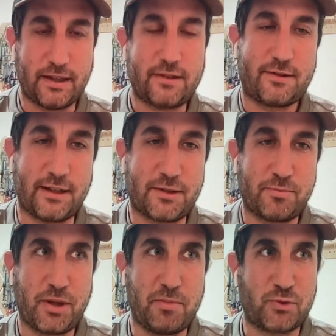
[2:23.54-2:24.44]
Yeah,
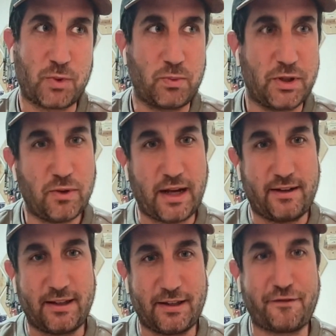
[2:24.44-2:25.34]
that's pretty much what we
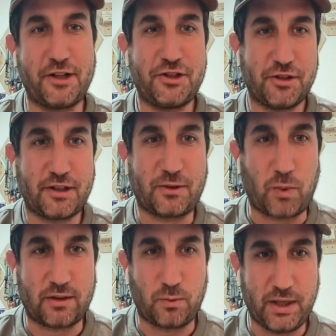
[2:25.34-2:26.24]
do. Like the
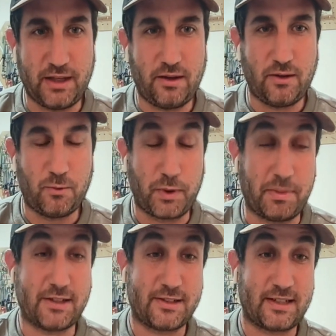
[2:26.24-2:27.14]
differentiator that what we